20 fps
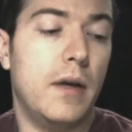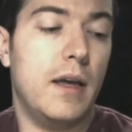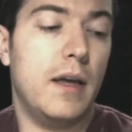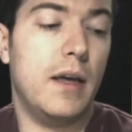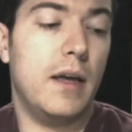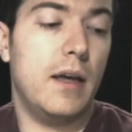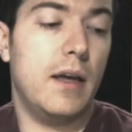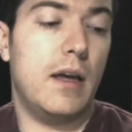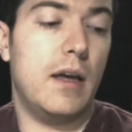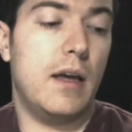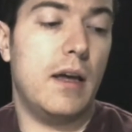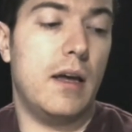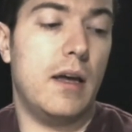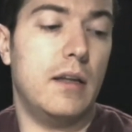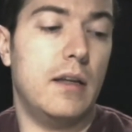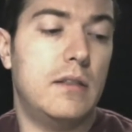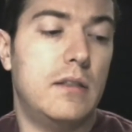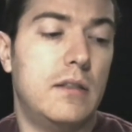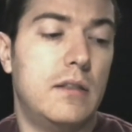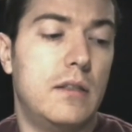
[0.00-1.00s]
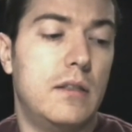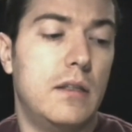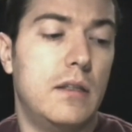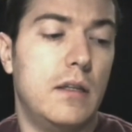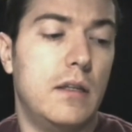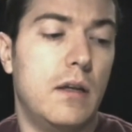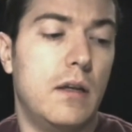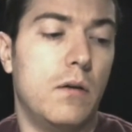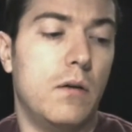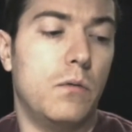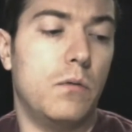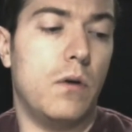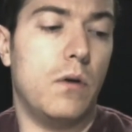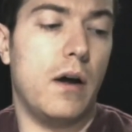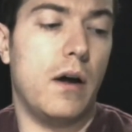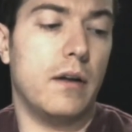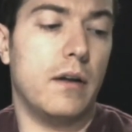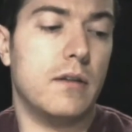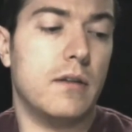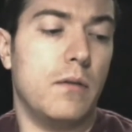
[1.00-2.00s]
DRAD,
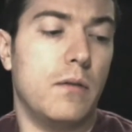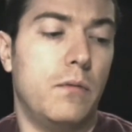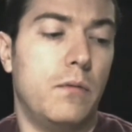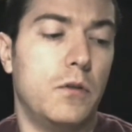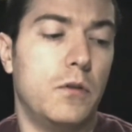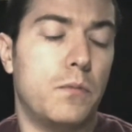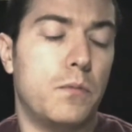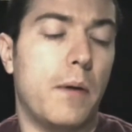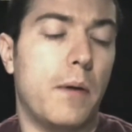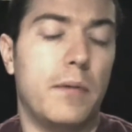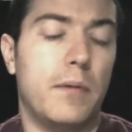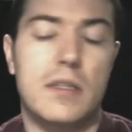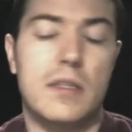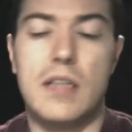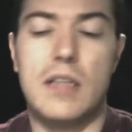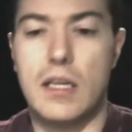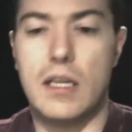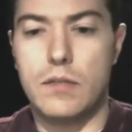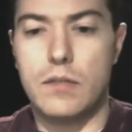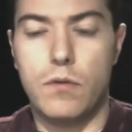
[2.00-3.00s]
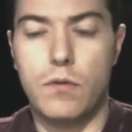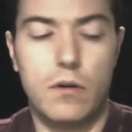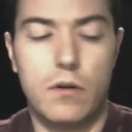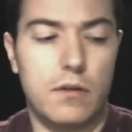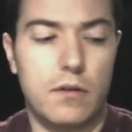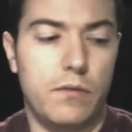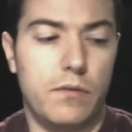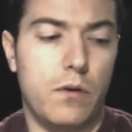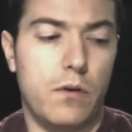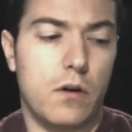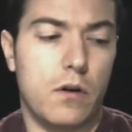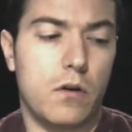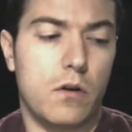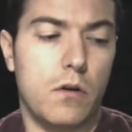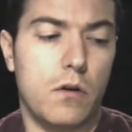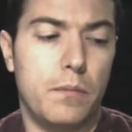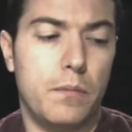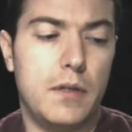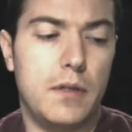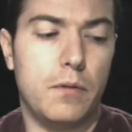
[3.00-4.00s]
which probably stands for the work group
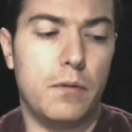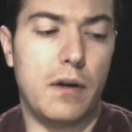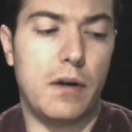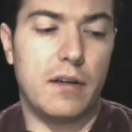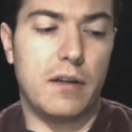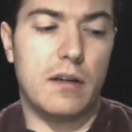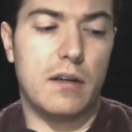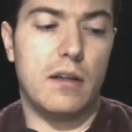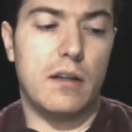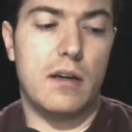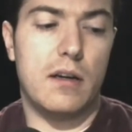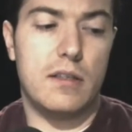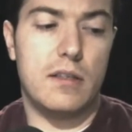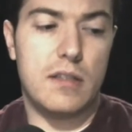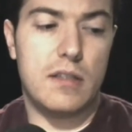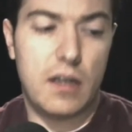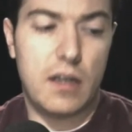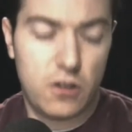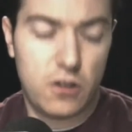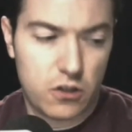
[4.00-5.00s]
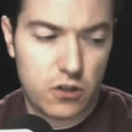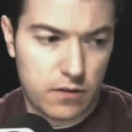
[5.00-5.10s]
de-radicalization.